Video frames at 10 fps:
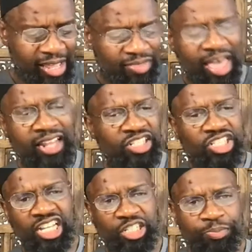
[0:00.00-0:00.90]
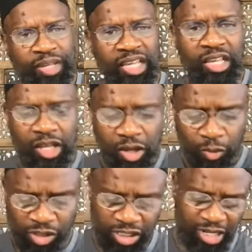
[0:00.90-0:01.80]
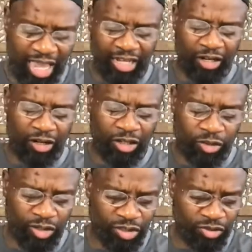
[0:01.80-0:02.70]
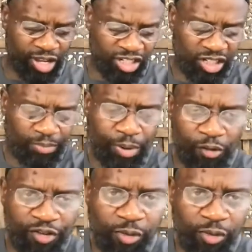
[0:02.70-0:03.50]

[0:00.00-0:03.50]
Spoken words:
that is tashbih, which is liking Allah to His creation, both